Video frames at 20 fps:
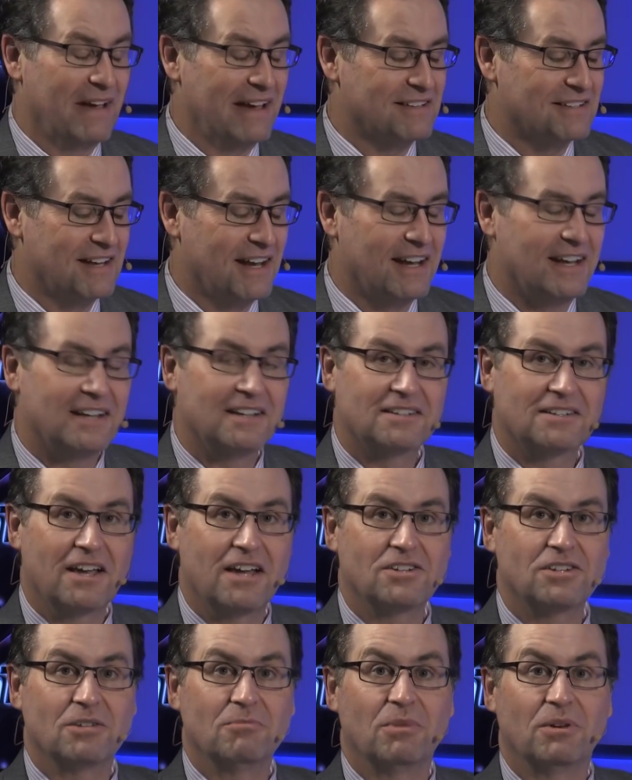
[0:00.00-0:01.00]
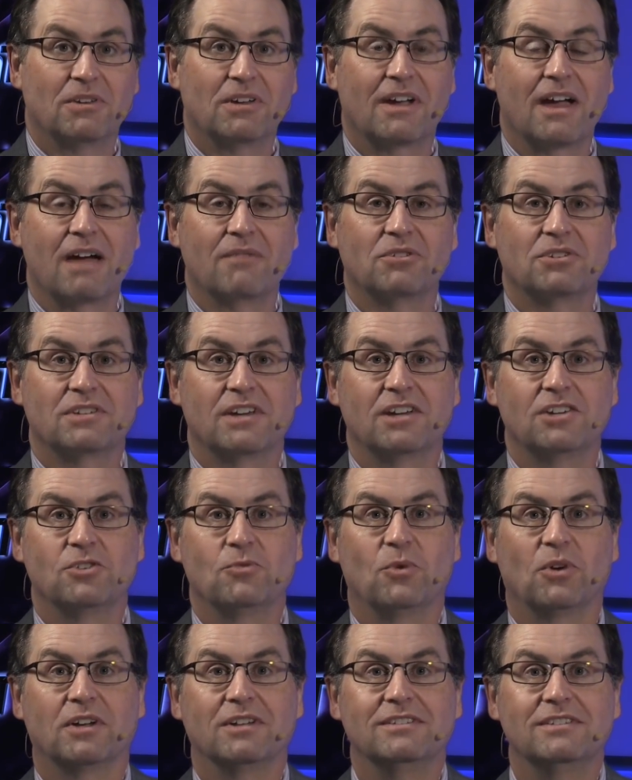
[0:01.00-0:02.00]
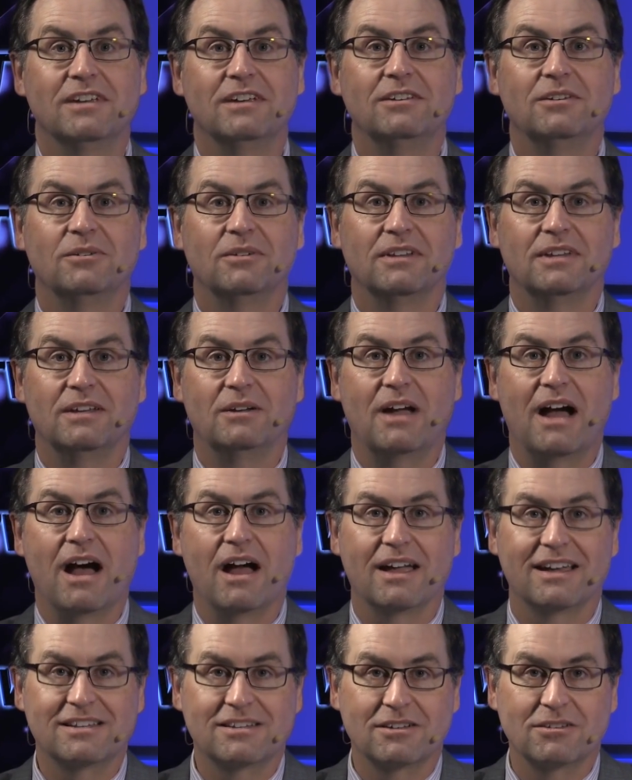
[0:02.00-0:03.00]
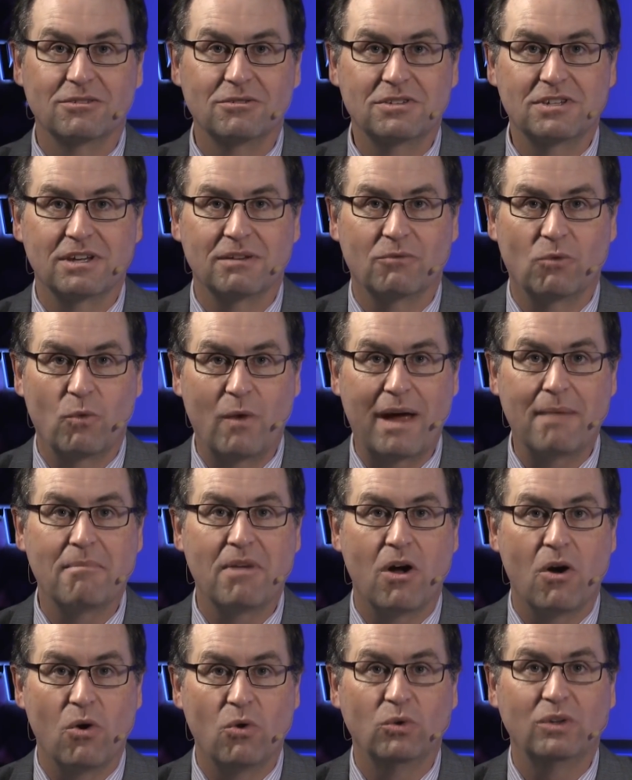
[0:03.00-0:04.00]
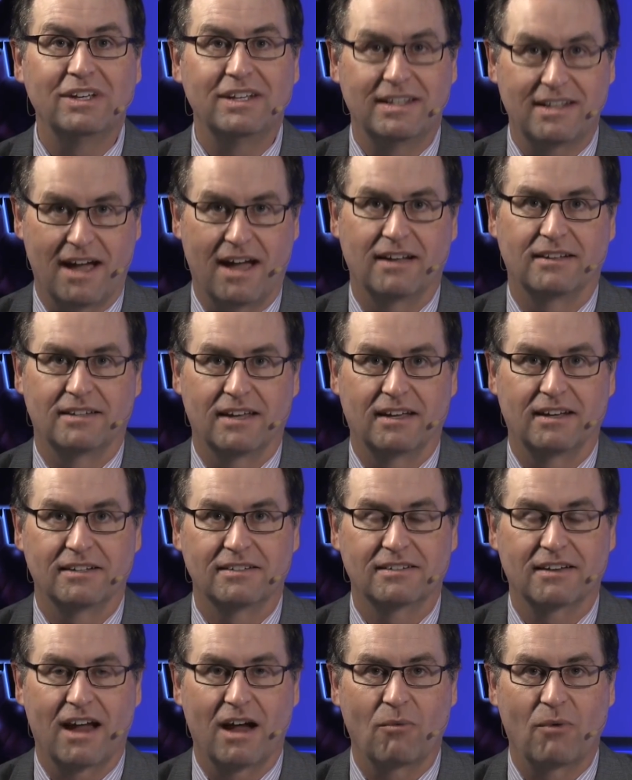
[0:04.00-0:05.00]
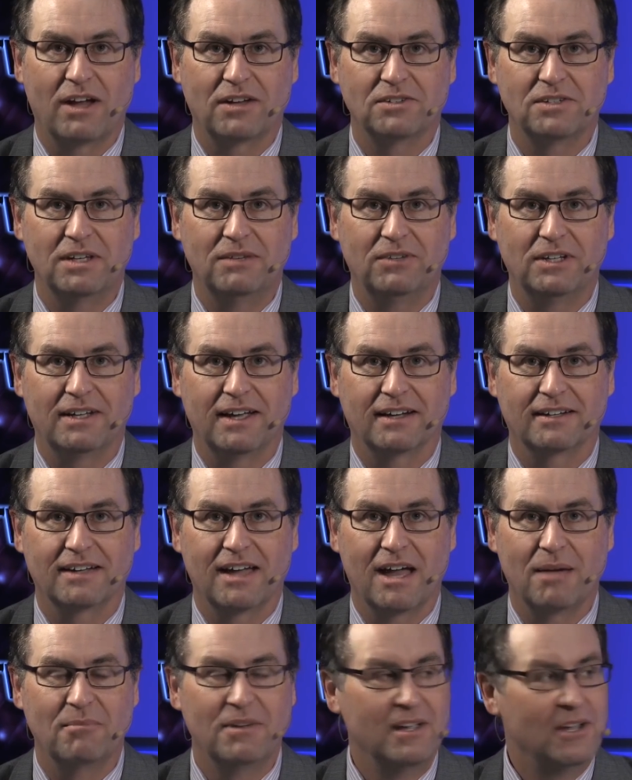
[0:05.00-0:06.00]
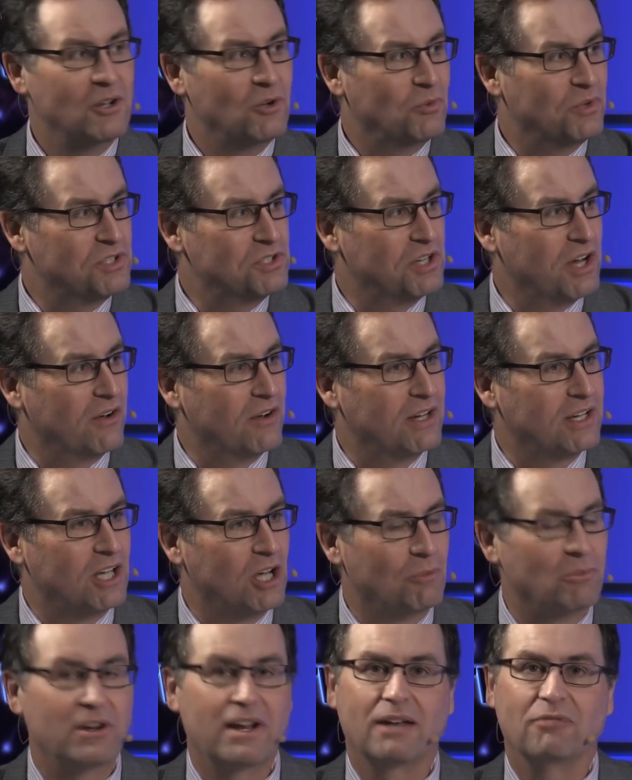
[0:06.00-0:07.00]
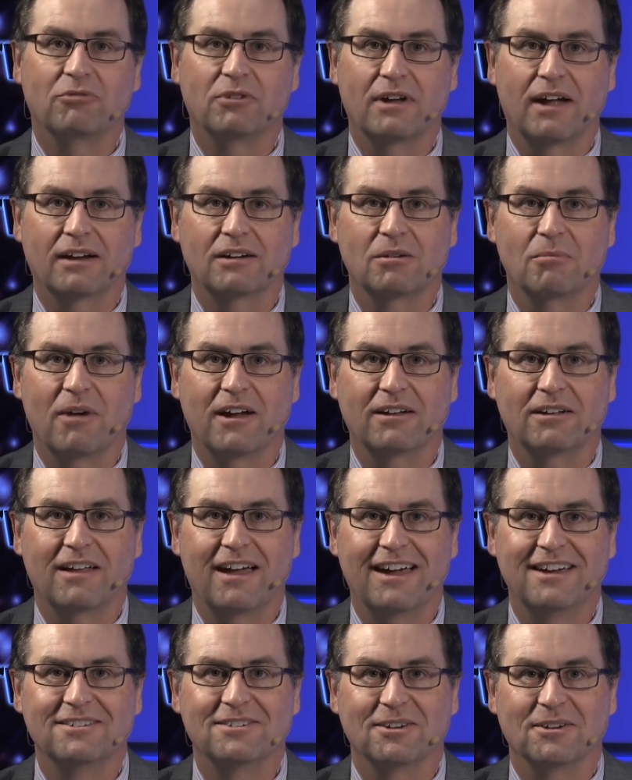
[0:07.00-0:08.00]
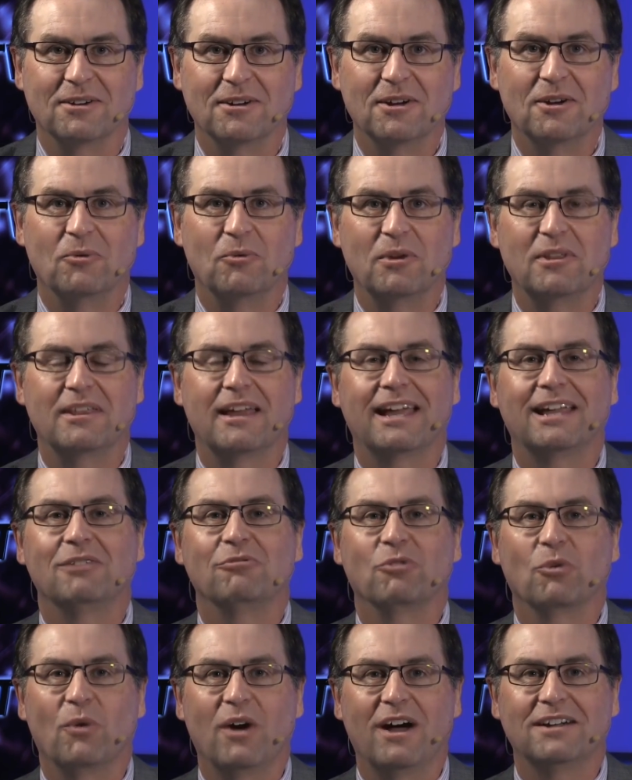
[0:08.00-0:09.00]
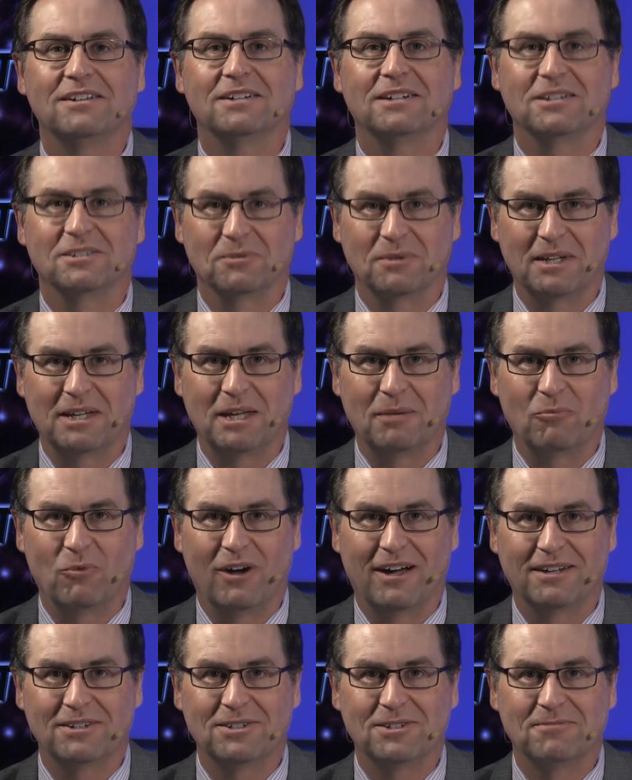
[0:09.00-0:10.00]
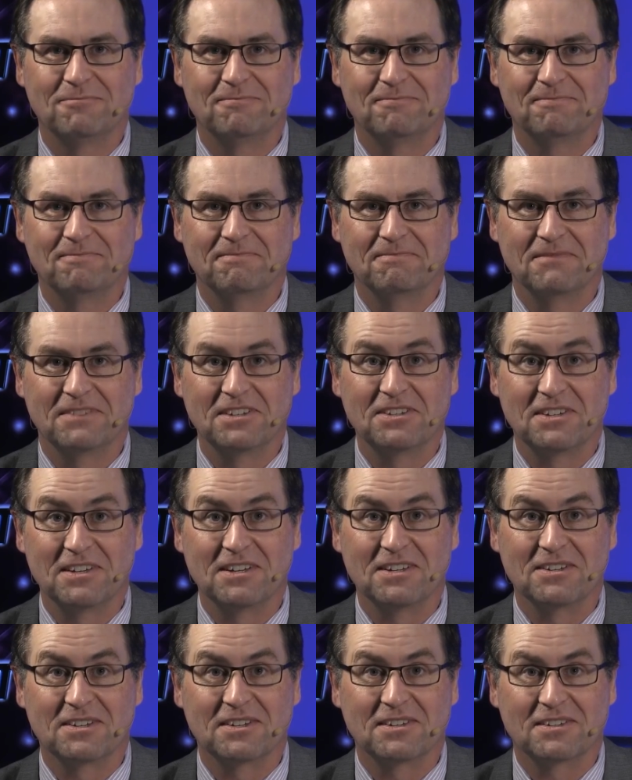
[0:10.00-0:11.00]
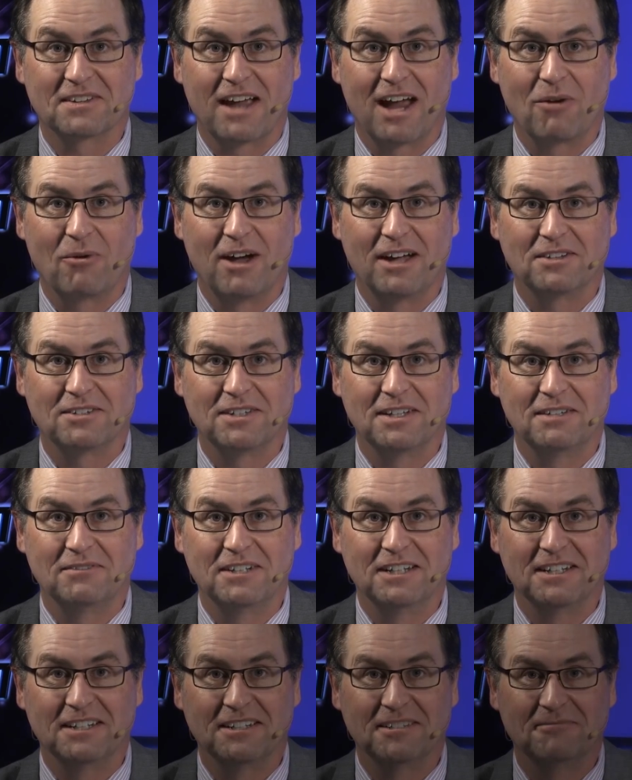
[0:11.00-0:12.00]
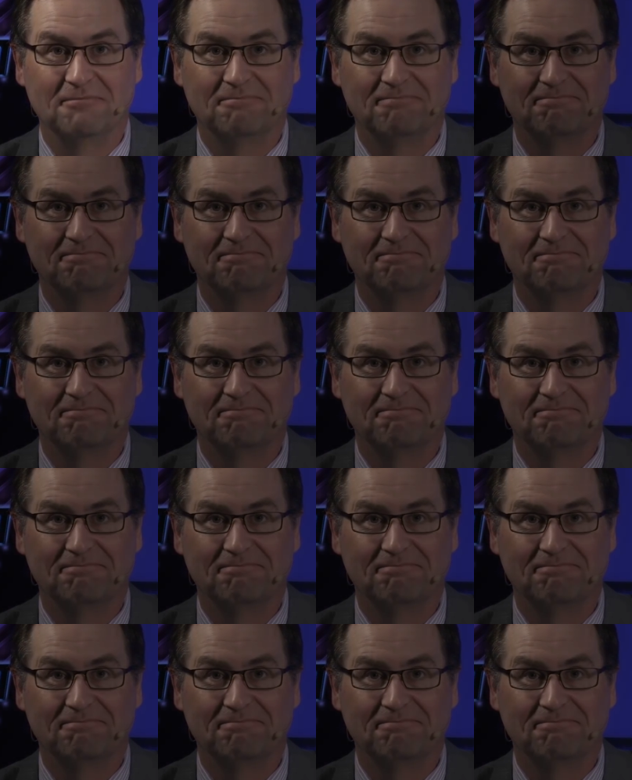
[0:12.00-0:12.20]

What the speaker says: fascinating discussion, but the conversation will continue in the exclusive web-only content at SkyWatchTV.com with Sharon Gilbert, and for Dr. Michael Heiser. We thank you for watching as we keep watch. This is SkyWatch TV.